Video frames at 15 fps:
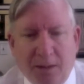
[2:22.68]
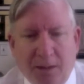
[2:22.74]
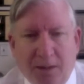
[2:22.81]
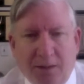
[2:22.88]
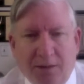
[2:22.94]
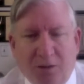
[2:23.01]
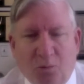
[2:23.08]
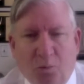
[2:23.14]

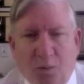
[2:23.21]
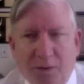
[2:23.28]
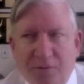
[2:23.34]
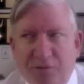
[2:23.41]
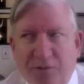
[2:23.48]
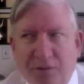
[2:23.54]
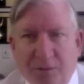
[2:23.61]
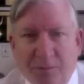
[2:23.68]
Now,
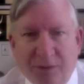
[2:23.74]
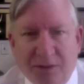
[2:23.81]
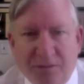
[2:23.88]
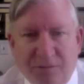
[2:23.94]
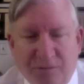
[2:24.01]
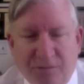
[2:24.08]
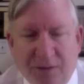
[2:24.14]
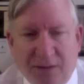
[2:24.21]
once they're in
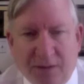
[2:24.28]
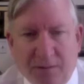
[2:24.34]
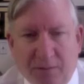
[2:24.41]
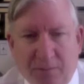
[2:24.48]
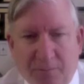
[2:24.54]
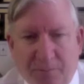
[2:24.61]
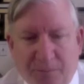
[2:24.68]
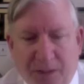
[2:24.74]
jail,
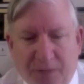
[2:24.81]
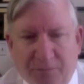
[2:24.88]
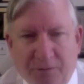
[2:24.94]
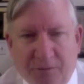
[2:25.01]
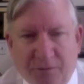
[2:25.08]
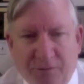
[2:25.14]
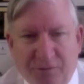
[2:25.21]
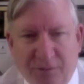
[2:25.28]
if
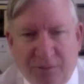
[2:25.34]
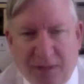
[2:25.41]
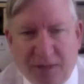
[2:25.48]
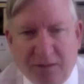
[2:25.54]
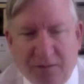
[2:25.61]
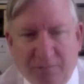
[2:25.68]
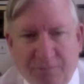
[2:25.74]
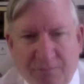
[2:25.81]
they're a
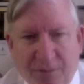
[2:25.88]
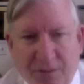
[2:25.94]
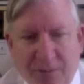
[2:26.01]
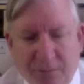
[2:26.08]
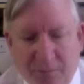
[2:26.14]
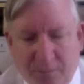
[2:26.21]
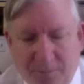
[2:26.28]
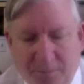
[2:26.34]
second
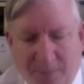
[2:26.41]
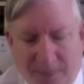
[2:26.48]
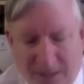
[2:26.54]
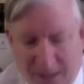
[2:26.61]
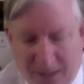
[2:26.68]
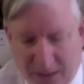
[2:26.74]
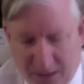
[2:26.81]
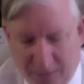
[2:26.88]
offender,
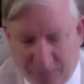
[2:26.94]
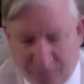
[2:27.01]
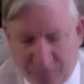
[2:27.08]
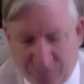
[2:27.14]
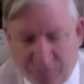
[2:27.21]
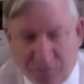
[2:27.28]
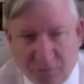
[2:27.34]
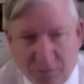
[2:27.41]
they have to
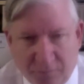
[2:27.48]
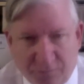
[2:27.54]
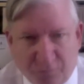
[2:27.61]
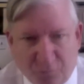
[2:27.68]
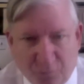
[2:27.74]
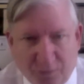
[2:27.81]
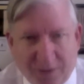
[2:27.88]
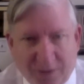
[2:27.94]
serve
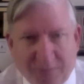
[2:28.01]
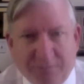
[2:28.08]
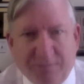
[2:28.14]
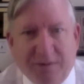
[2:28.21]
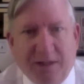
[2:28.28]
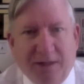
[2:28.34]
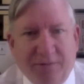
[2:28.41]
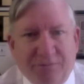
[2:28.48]

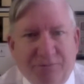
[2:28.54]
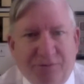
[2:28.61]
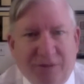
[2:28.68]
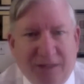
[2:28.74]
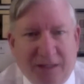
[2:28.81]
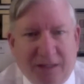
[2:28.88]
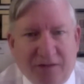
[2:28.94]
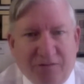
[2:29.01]
25
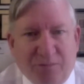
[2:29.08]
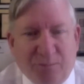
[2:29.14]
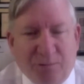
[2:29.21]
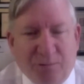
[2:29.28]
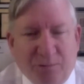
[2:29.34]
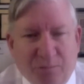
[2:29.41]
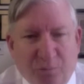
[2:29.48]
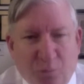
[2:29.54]
days
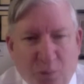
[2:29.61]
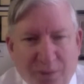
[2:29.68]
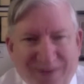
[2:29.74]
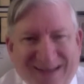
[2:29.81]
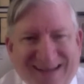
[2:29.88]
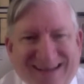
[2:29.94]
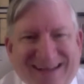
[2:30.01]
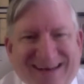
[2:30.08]
before
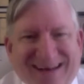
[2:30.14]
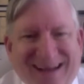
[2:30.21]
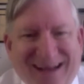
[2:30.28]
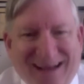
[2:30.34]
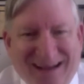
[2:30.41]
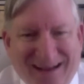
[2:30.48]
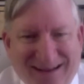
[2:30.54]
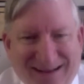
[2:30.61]
they can
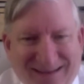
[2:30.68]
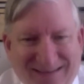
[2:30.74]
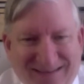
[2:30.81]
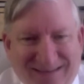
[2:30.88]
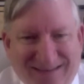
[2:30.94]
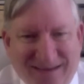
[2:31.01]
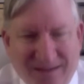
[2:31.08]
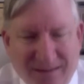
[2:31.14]

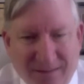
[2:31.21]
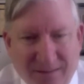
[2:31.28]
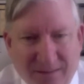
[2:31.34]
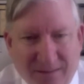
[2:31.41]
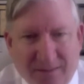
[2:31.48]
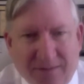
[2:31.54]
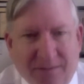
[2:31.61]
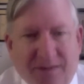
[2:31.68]
ask
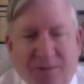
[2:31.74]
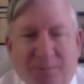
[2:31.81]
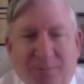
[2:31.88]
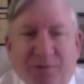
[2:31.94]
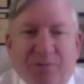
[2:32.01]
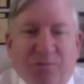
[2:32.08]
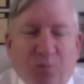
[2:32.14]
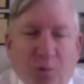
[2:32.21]
or
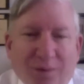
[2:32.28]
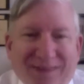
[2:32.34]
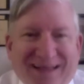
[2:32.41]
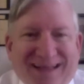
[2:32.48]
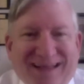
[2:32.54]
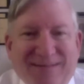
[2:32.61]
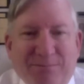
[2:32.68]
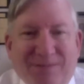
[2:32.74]
before they
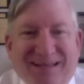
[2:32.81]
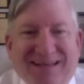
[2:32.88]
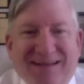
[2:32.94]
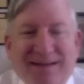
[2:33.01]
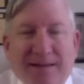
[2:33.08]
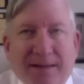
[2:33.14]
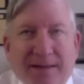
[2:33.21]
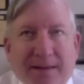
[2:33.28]
can be
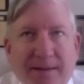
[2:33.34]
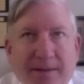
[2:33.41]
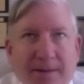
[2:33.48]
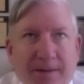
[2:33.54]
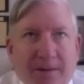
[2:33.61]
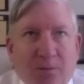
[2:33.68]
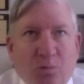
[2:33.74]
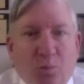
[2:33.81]

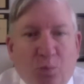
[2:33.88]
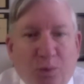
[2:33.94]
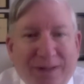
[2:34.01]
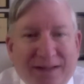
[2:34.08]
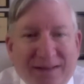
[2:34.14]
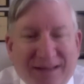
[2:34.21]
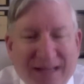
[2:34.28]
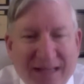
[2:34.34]

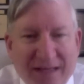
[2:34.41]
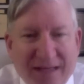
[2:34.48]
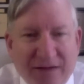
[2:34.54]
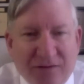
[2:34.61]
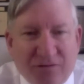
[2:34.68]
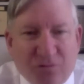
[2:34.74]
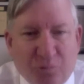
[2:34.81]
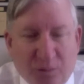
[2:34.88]

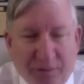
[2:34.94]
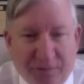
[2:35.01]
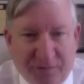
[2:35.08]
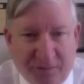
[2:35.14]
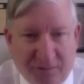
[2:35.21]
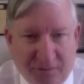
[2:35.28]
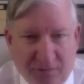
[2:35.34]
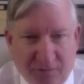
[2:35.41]
released with
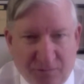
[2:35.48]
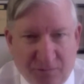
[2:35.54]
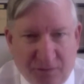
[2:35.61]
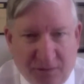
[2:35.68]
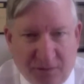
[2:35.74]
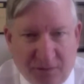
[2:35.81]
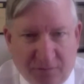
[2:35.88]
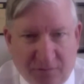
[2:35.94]
sentence
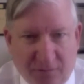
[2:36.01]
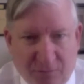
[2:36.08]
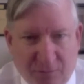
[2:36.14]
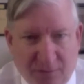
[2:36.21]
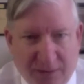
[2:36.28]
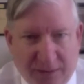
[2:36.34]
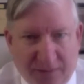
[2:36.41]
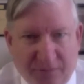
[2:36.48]
reduction
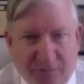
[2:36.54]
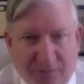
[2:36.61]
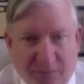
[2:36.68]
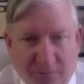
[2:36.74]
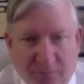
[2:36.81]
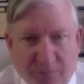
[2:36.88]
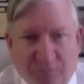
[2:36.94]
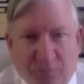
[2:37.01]
credits
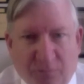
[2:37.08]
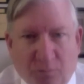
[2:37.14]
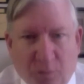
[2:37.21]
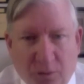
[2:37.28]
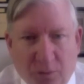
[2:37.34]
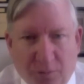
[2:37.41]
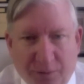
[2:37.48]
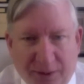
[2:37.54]
for
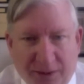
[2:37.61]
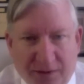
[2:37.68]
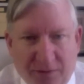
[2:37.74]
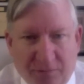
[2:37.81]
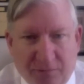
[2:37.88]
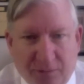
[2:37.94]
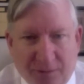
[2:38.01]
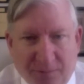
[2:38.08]
going into
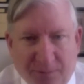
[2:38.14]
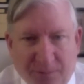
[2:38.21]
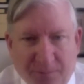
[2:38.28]
treatment.